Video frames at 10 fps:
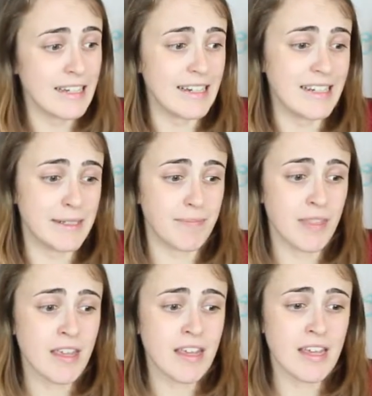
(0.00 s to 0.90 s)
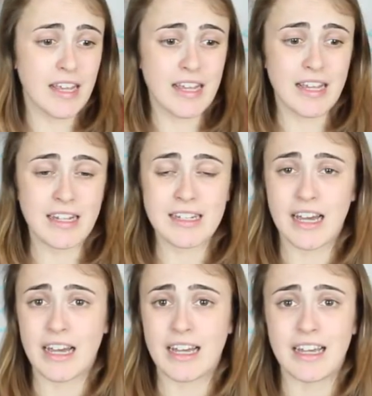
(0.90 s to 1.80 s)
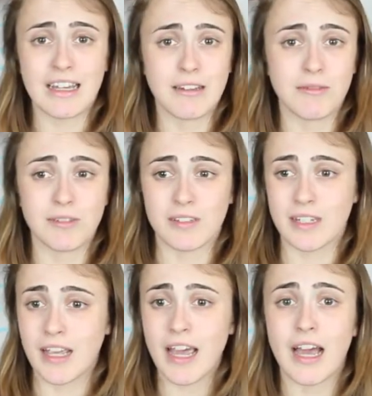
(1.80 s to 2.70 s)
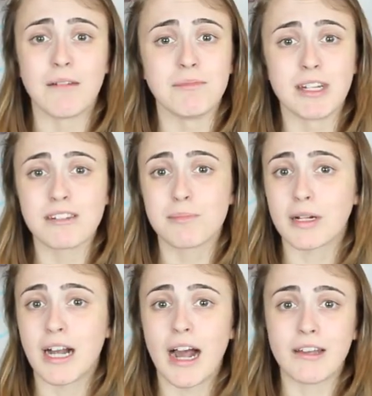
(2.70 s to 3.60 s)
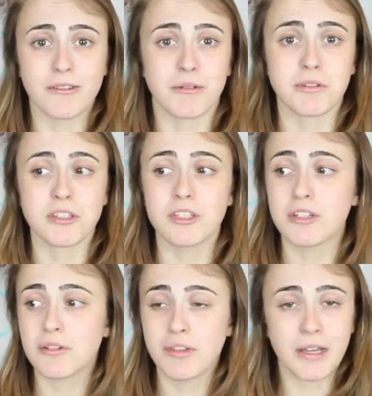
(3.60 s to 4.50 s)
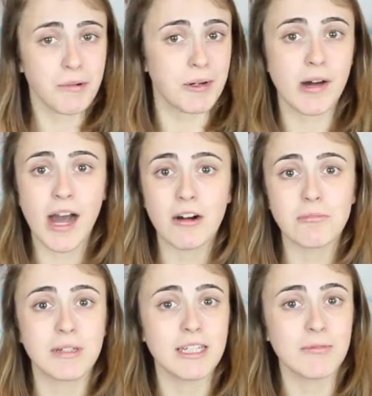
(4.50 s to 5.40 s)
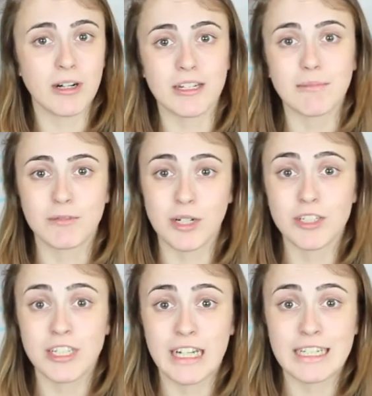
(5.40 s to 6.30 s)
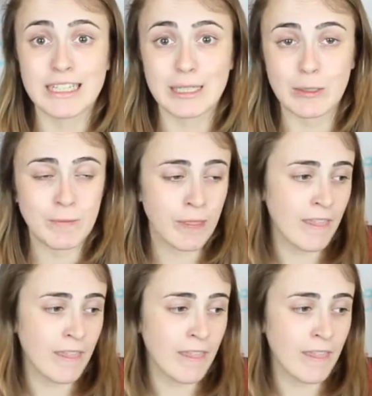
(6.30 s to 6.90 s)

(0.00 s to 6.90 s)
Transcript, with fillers: Um, and I was like, hey, I'm desperate. I don't know what to do. They won't help me. What, what should I do?